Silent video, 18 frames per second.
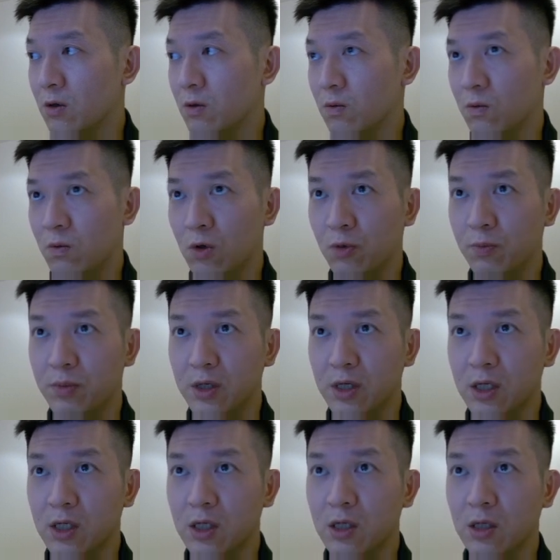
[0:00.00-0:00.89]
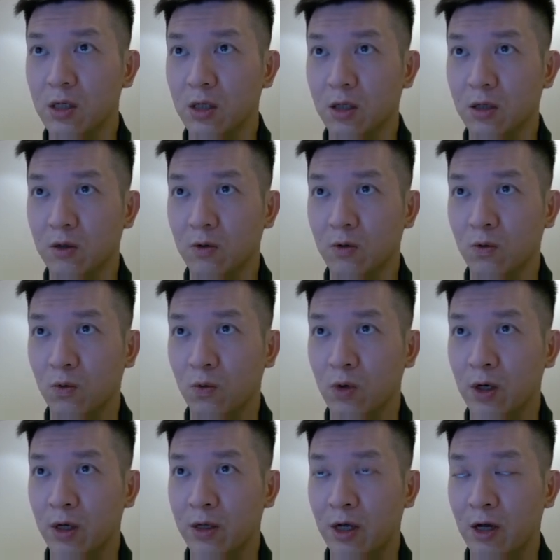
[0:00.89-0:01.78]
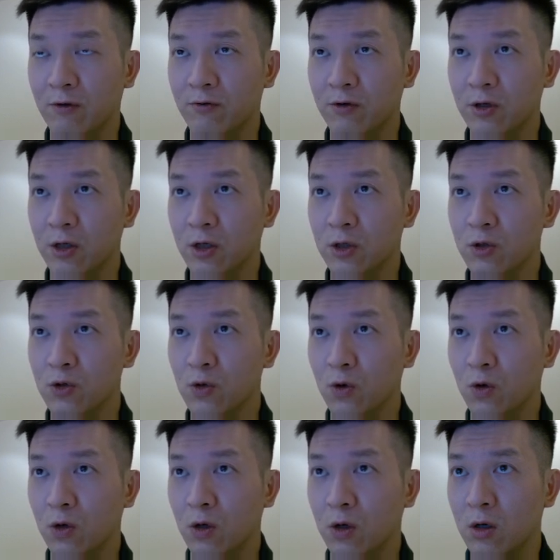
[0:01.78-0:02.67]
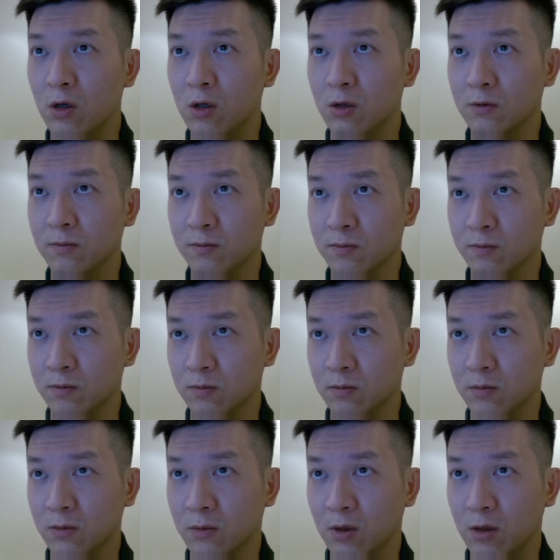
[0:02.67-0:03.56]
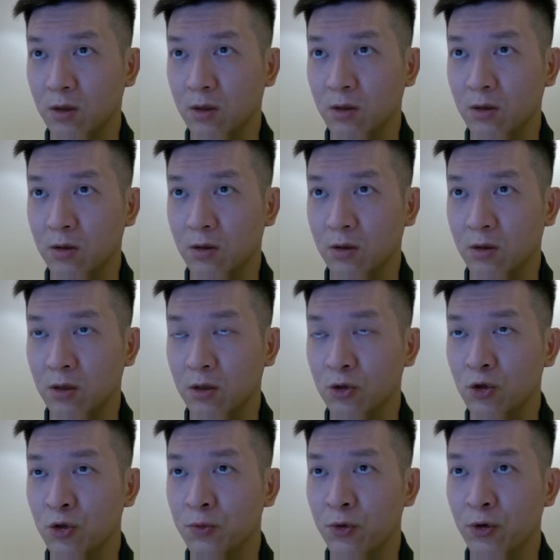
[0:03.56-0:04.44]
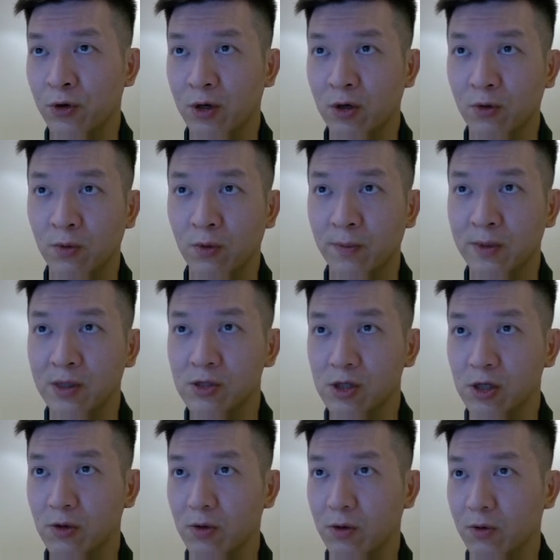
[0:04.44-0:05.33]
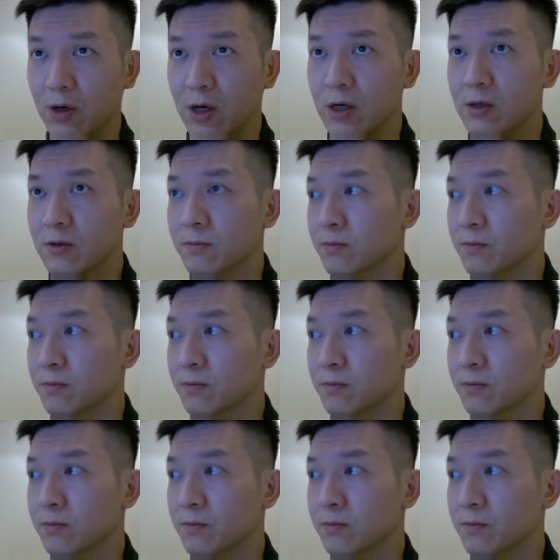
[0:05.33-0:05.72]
will be whenever the numerator will be 0, right?